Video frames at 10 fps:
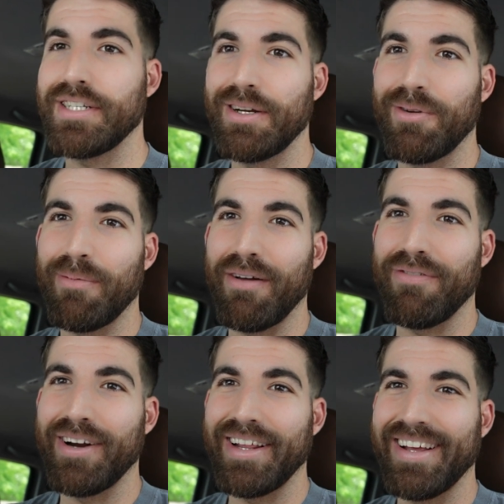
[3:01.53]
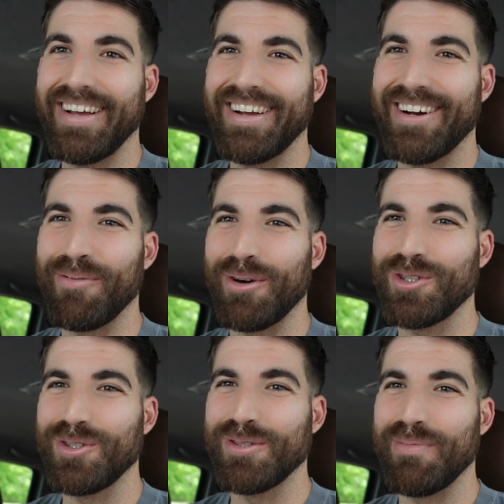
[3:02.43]
seen one of my funny
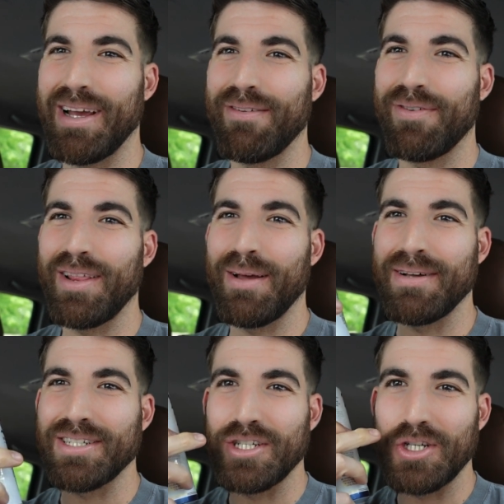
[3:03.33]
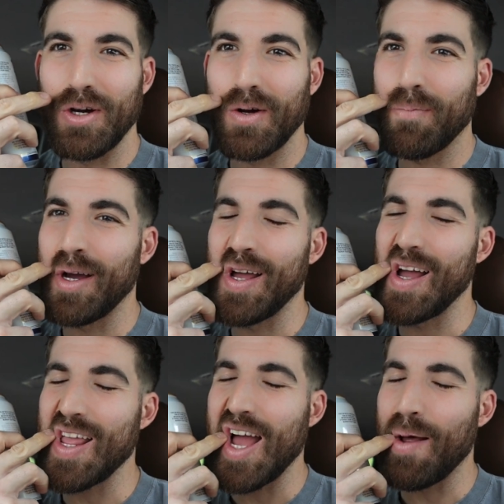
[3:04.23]
commercials made for them as a joke,
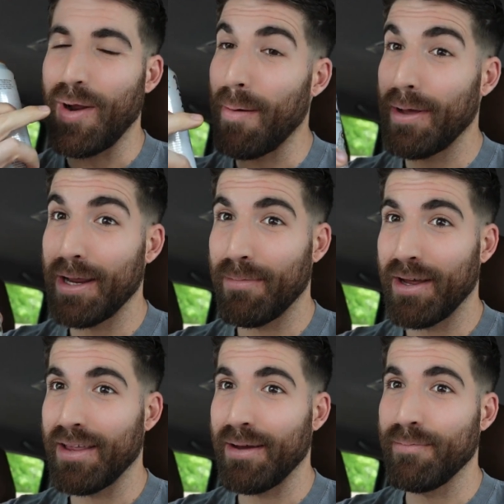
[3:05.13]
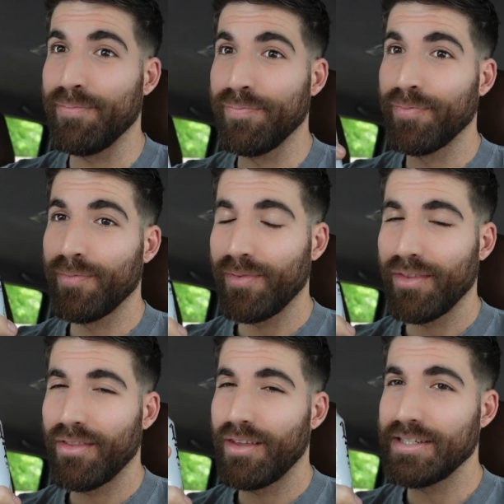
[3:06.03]
but yeah, I'm not paid by them
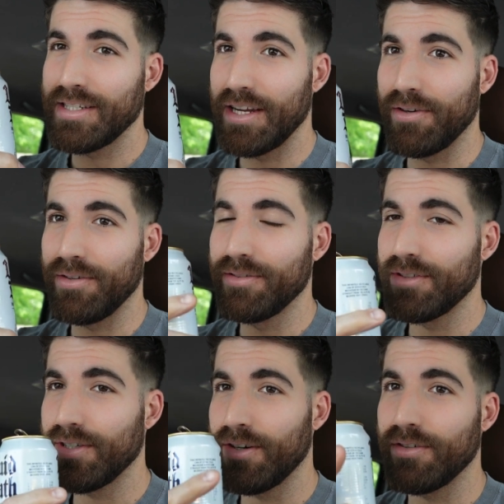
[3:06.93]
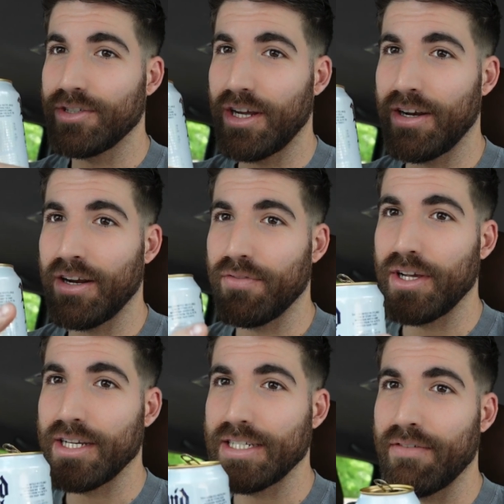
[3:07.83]
still. So shout out if you
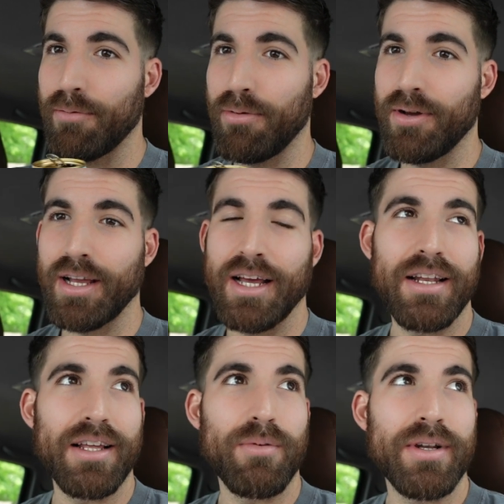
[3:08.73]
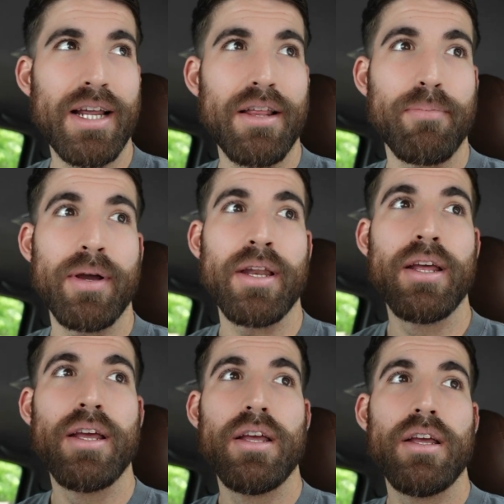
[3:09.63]
guys have a plug at Liquid Death, but
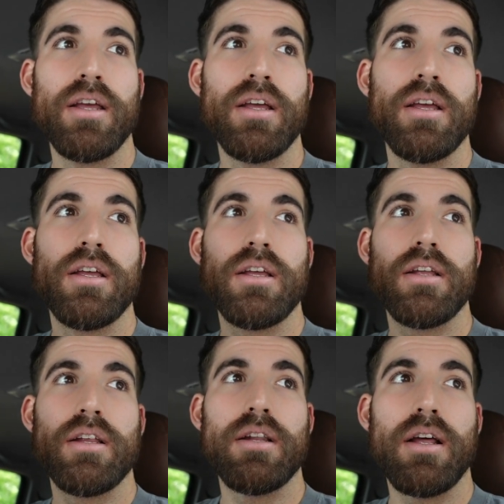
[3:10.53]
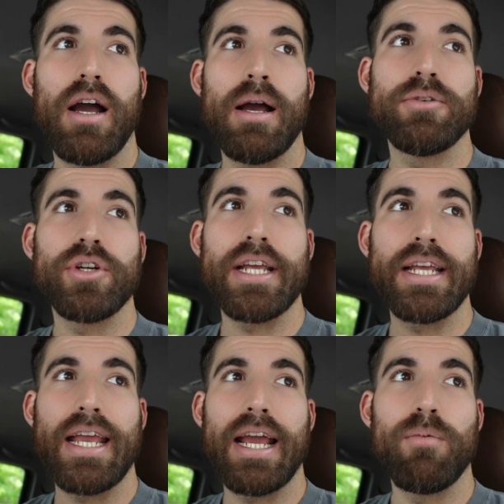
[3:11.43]
I'm drinking
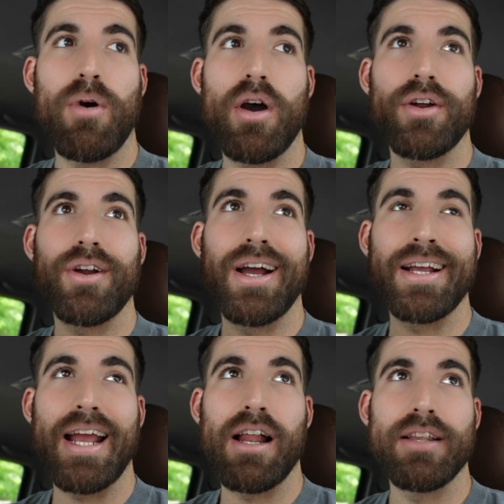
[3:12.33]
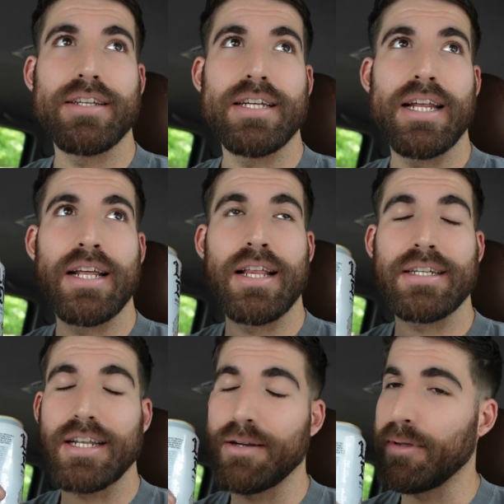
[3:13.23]
canned water, a gallon today.
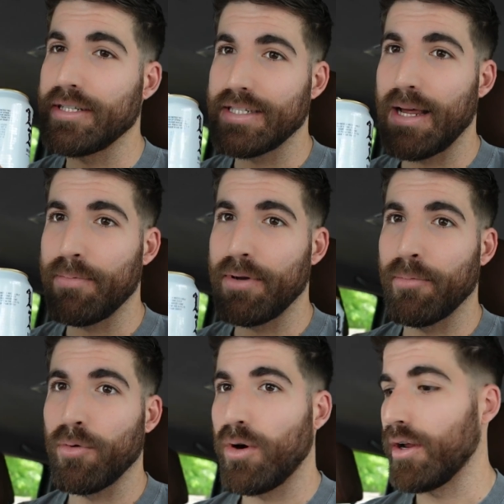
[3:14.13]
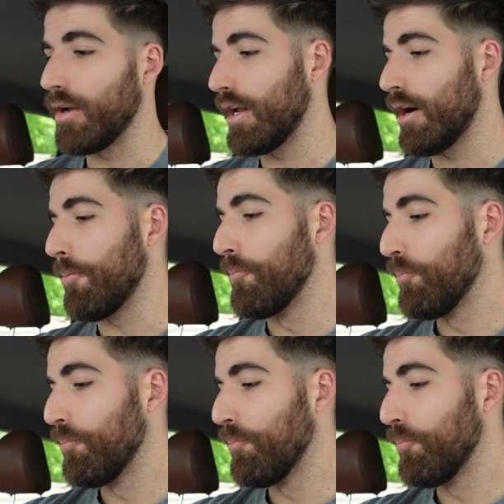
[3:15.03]
That's gonna be step number one. Now,